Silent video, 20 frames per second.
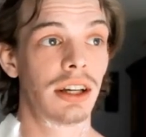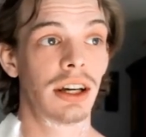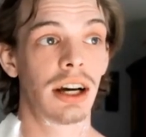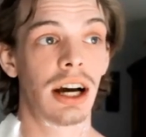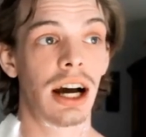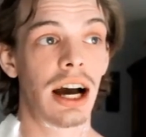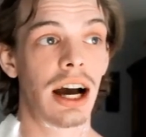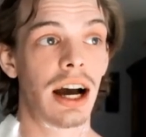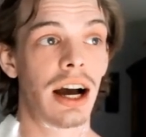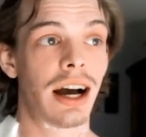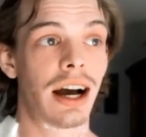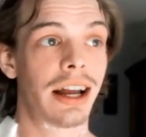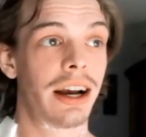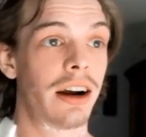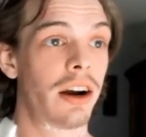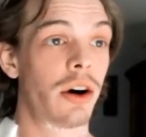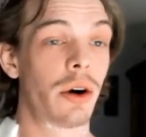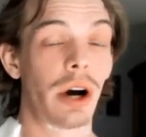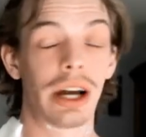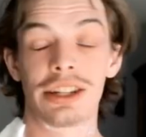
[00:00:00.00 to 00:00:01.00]
I, I, don't
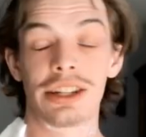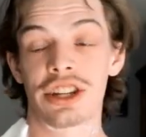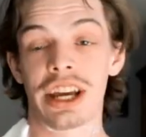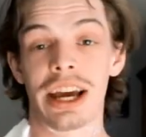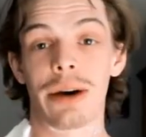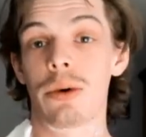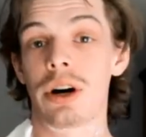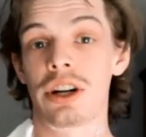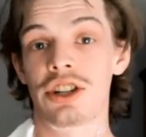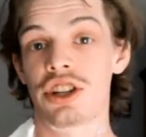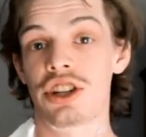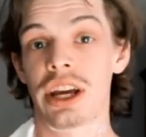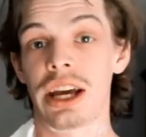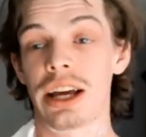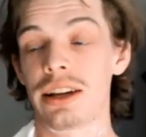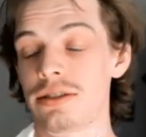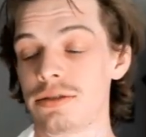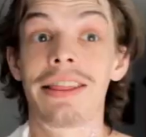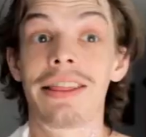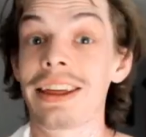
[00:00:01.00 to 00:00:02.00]
know. I just can't watch it
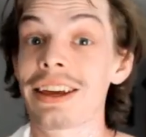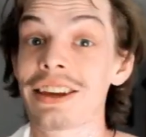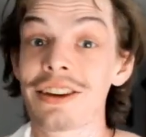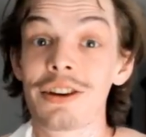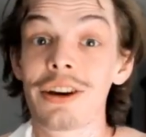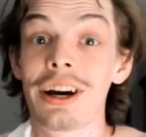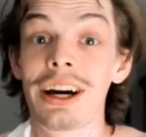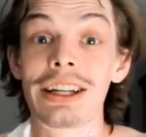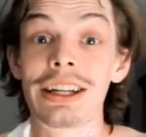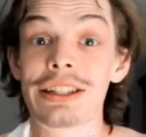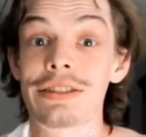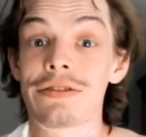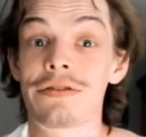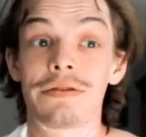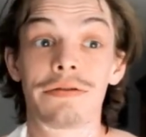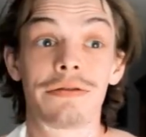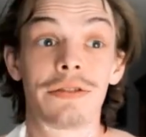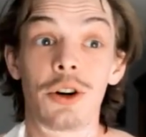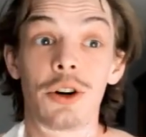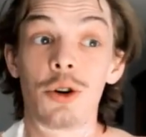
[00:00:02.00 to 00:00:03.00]
yet. Thank you
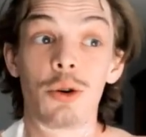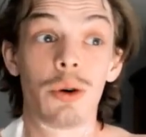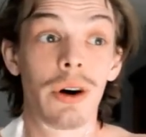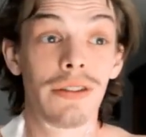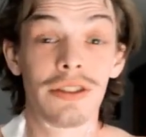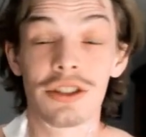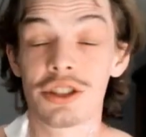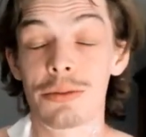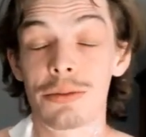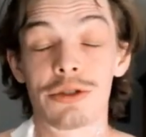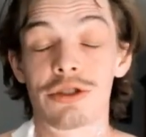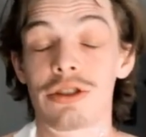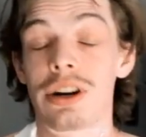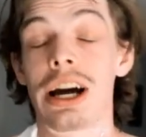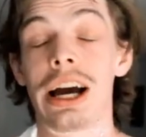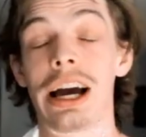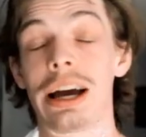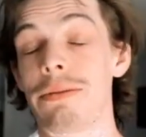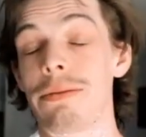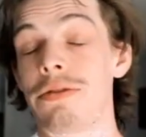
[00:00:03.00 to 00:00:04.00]
guys, whoever
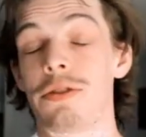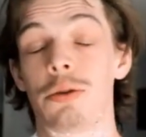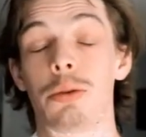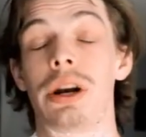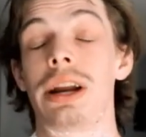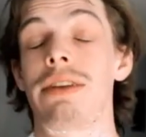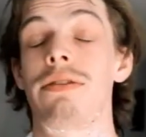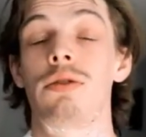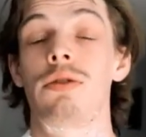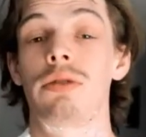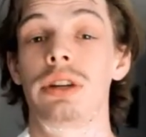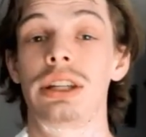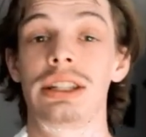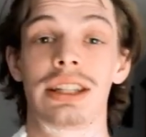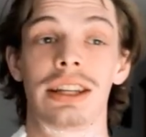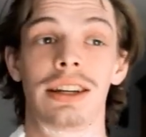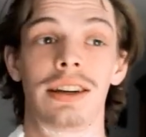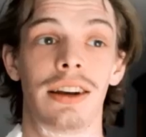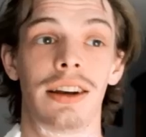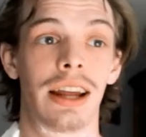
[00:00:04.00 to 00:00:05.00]
subscribed for whatever
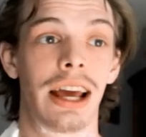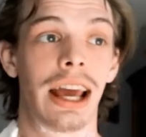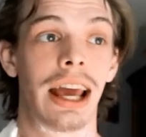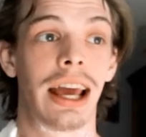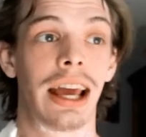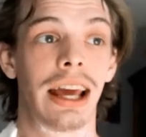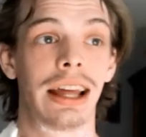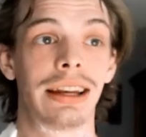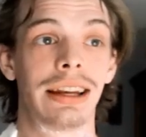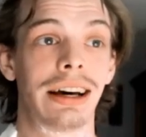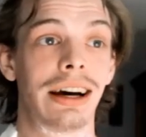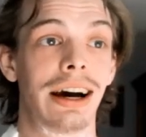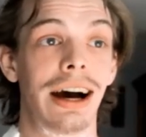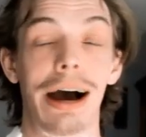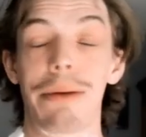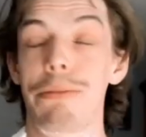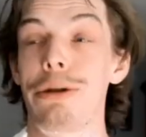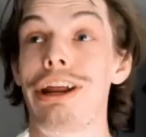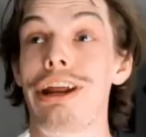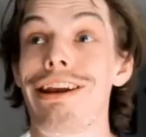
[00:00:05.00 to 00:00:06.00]
reason, and uh,
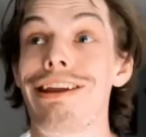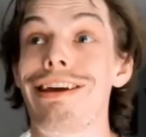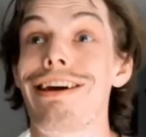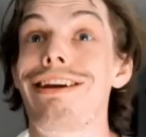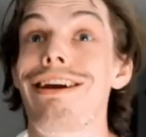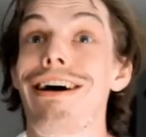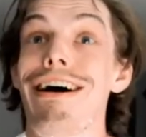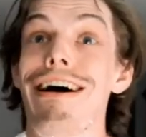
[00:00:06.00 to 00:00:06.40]
I'm an idiot.